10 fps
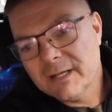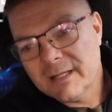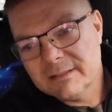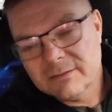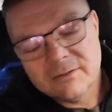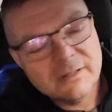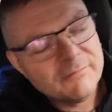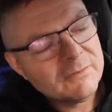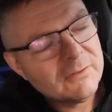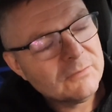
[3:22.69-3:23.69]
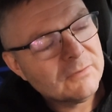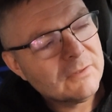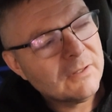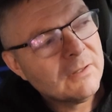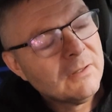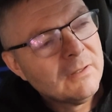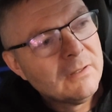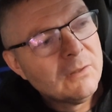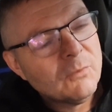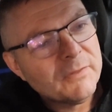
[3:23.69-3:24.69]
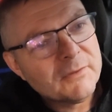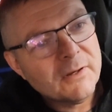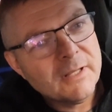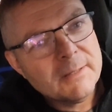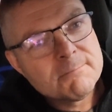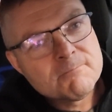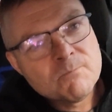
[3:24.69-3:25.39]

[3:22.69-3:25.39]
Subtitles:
I got 10:30, 11:30, 12:30, 1:30.